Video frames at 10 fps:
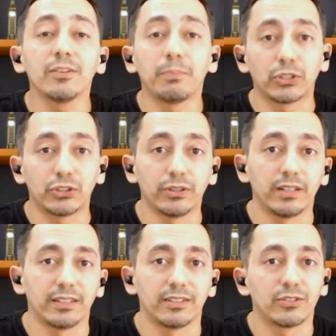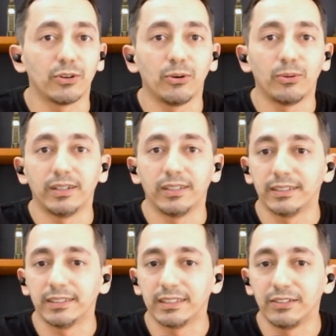opportunities.
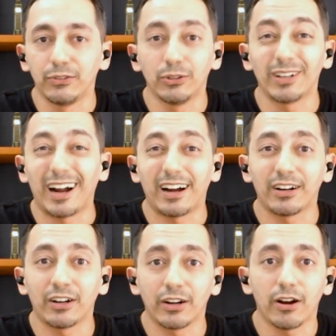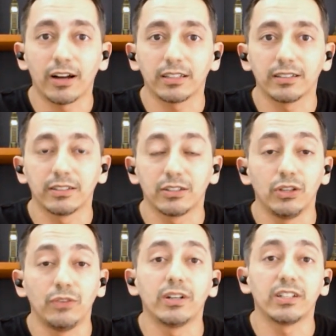So if
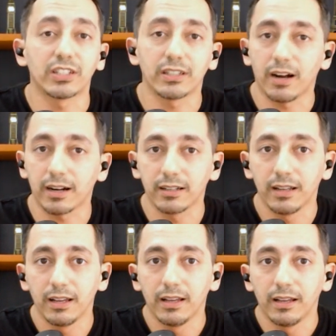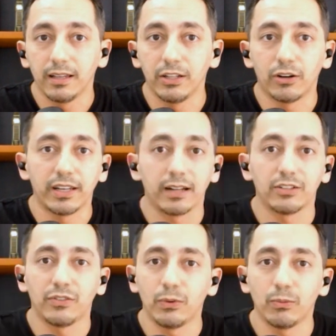you're stuck in your
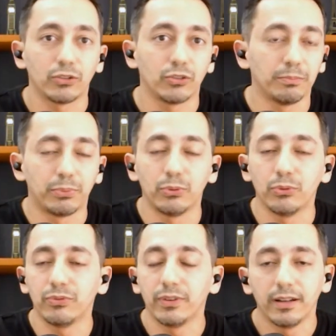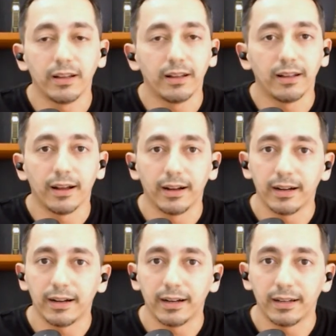English, if you want to improve,
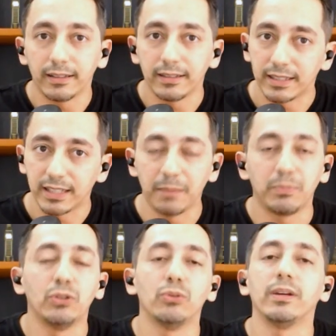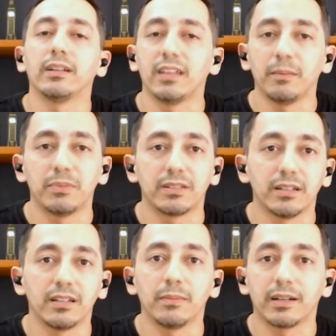keep studying,